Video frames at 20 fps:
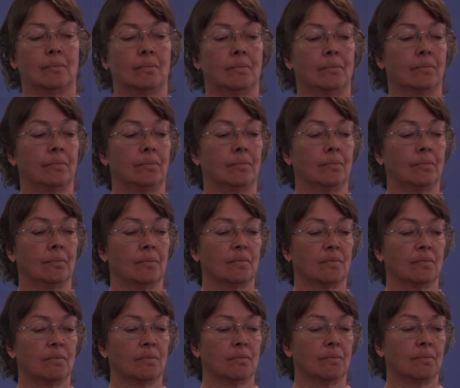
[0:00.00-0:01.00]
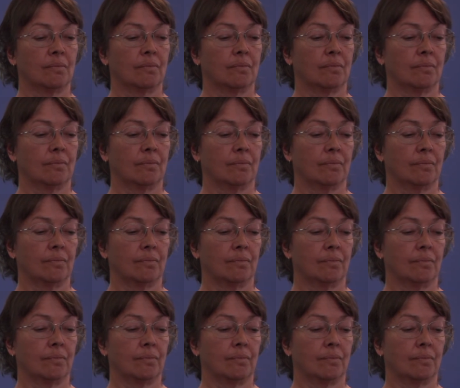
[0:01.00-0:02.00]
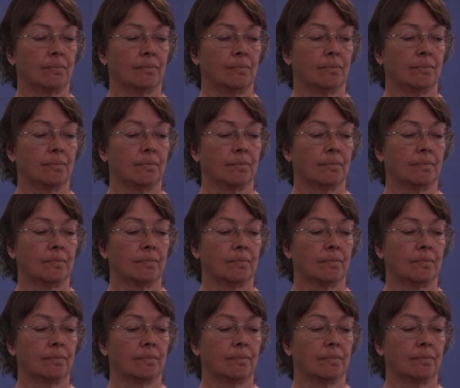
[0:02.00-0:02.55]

No one is speaking in this clip.